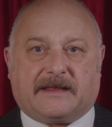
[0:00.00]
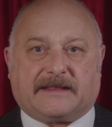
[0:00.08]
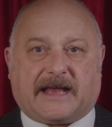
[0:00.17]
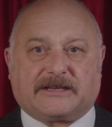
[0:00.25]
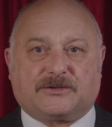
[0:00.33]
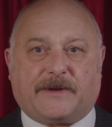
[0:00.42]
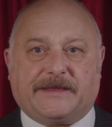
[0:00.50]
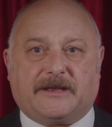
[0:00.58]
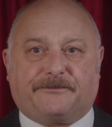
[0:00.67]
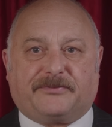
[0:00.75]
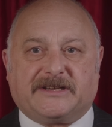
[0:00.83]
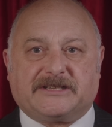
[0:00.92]
That's when
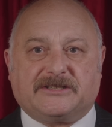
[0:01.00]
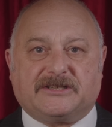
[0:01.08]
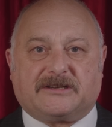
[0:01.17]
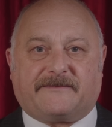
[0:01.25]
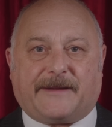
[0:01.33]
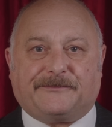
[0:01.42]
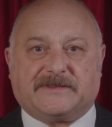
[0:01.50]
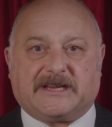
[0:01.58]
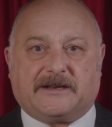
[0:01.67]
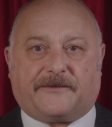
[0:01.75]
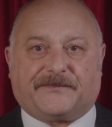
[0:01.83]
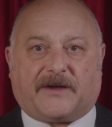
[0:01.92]
the prisons are
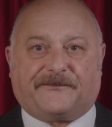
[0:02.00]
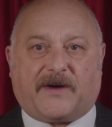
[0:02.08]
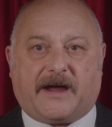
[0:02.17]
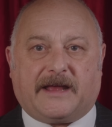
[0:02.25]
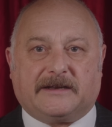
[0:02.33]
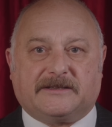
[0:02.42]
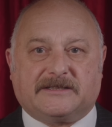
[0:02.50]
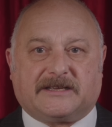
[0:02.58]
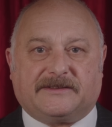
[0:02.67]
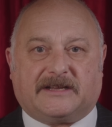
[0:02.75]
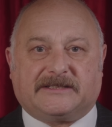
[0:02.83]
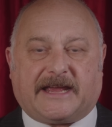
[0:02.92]
emptied of the violent
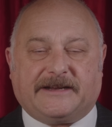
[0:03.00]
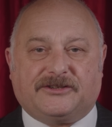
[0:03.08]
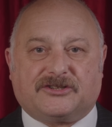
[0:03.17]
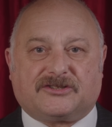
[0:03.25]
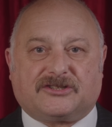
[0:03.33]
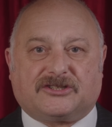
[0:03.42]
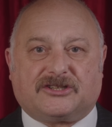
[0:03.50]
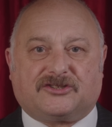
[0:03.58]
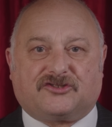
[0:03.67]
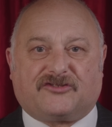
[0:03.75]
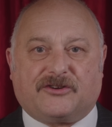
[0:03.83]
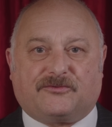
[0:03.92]
and the dangerous to
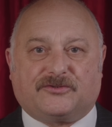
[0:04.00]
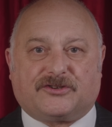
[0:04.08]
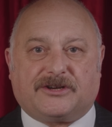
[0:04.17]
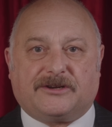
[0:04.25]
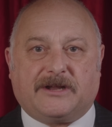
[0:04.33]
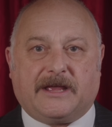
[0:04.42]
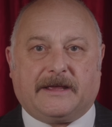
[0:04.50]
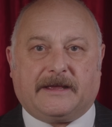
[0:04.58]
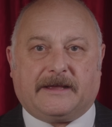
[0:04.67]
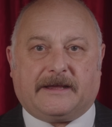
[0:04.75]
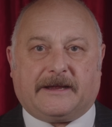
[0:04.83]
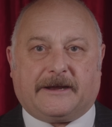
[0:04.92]
children
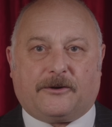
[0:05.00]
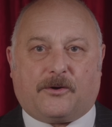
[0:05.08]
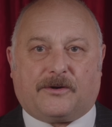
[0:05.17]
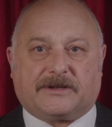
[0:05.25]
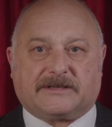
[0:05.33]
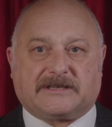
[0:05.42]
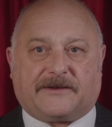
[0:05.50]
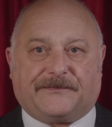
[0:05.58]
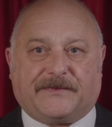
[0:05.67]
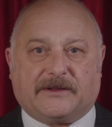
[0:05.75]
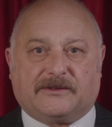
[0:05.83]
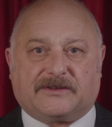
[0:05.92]
in order to
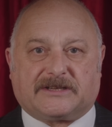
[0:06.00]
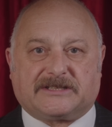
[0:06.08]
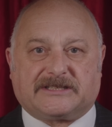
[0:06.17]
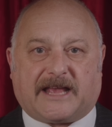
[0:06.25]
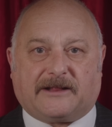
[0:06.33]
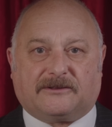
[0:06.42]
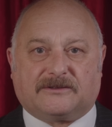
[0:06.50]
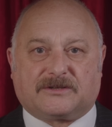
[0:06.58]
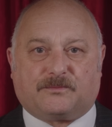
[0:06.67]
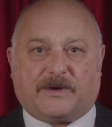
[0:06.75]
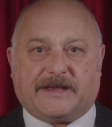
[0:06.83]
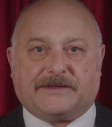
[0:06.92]
fill the
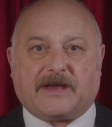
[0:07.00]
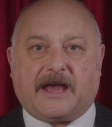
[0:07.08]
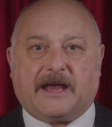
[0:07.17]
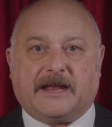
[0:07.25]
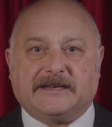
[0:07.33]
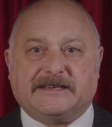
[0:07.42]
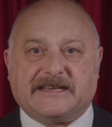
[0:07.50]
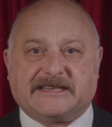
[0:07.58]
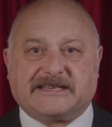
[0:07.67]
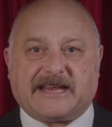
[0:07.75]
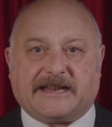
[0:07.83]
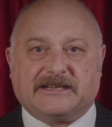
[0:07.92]
cells with
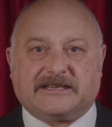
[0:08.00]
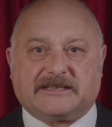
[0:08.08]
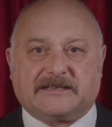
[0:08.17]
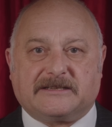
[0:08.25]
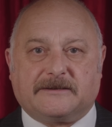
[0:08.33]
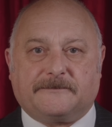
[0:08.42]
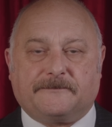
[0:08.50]
dissenters.